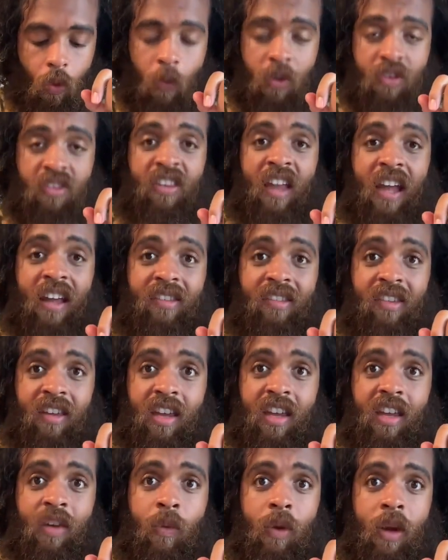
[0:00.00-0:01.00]
was
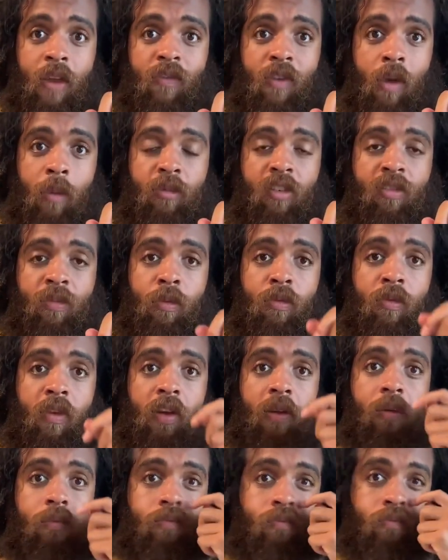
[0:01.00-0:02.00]
19 when he filmed this
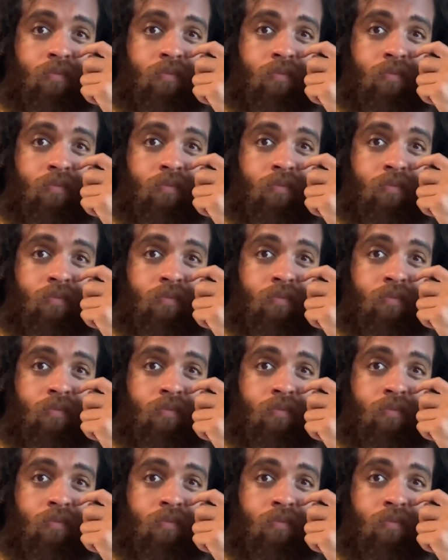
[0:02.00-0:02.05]
movie.